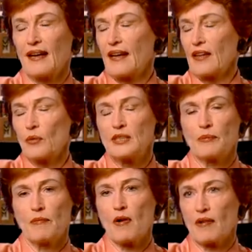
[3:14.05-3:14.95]
That was a
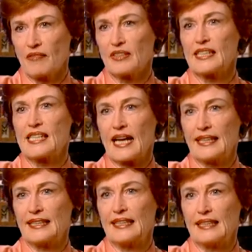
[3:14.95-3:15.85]
marvelous
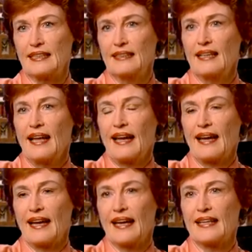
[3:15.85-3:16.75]
idea
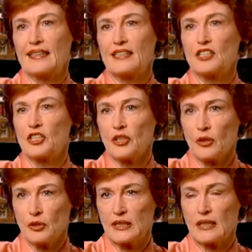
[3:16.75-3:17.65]
and
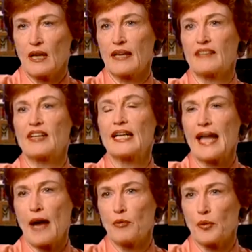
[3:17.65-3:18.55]
shows the kind of
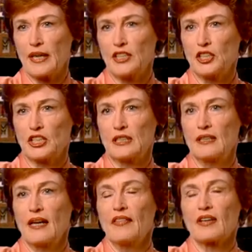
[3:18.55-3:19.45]
collaboration,
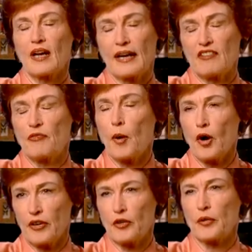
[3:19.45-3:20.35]
the kind of
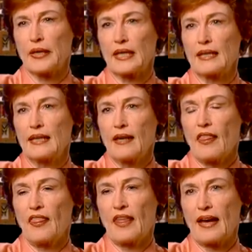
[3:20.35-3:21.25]
partnering
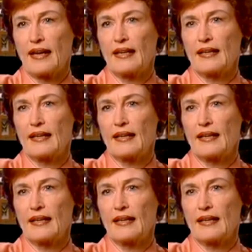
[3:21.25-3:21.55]
that